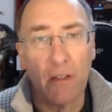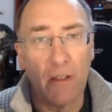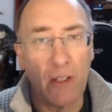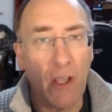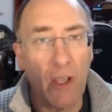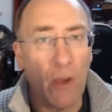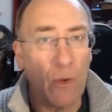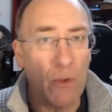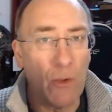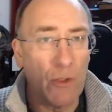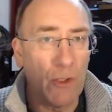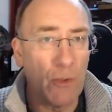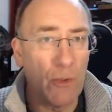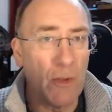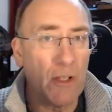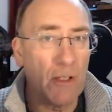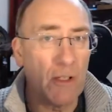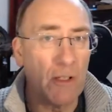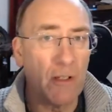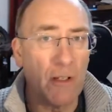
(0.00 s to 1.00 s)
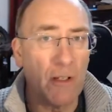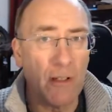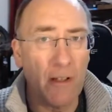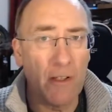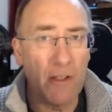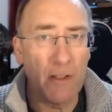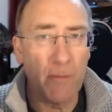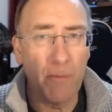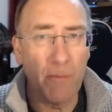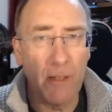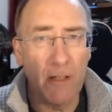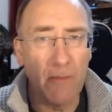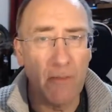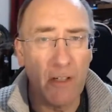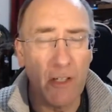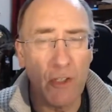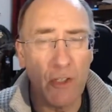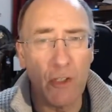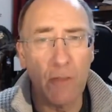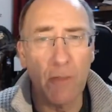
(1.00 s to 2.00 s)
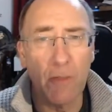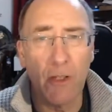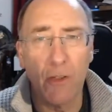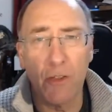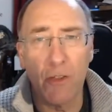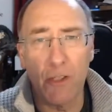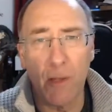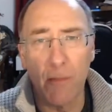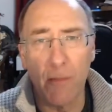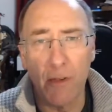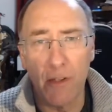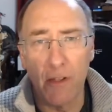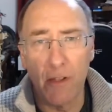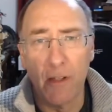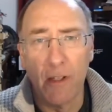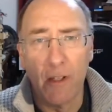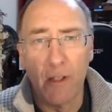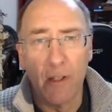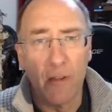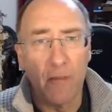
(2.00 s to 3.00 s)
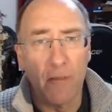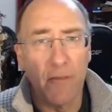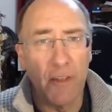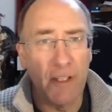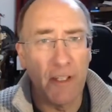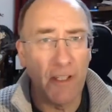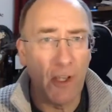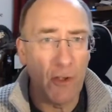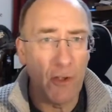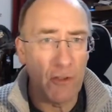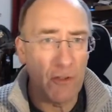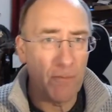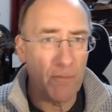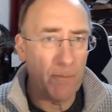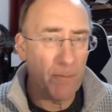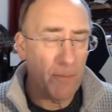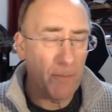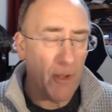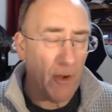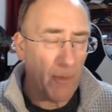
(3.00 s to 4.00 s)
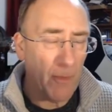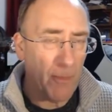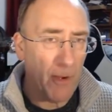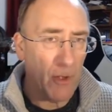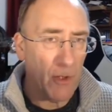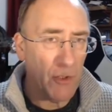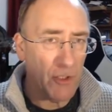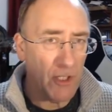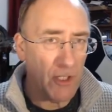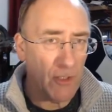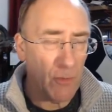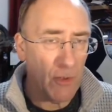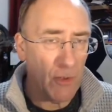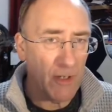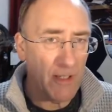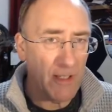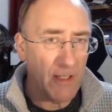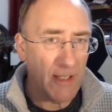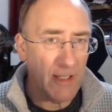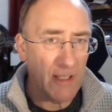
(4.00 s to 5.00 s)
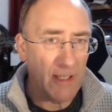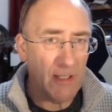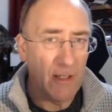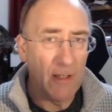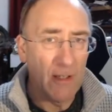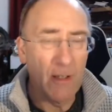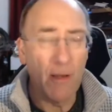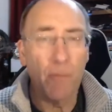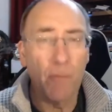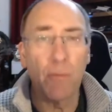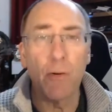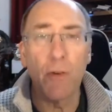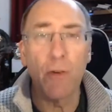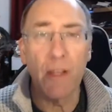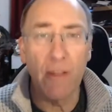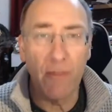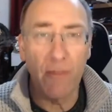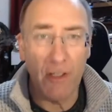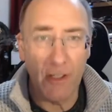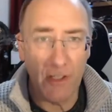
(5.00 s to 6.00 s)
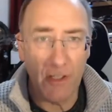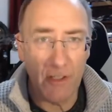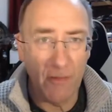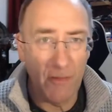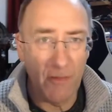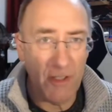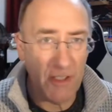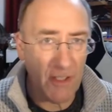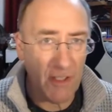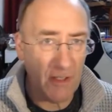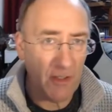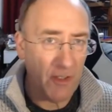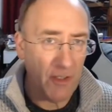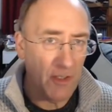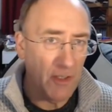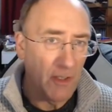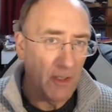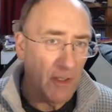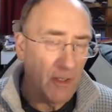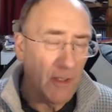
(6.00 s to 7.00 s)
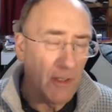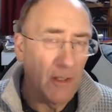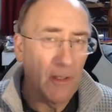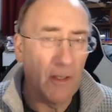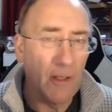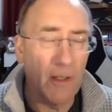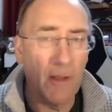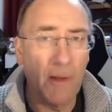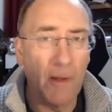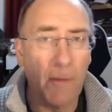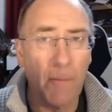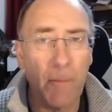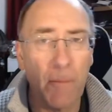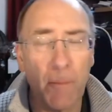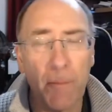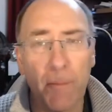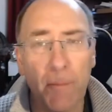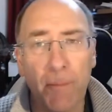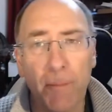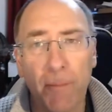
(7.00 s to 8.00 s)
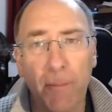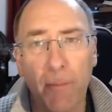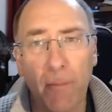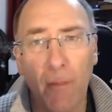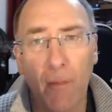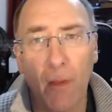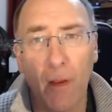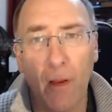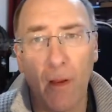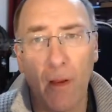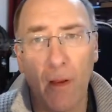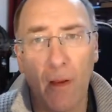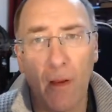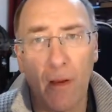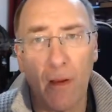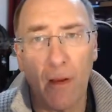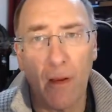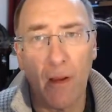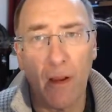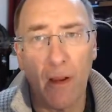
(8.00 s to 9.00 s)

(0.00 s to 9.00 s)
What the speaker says: go to Switzerland, and there's a bit of an issue because some of the videos that are posted were indeed previous visits, and I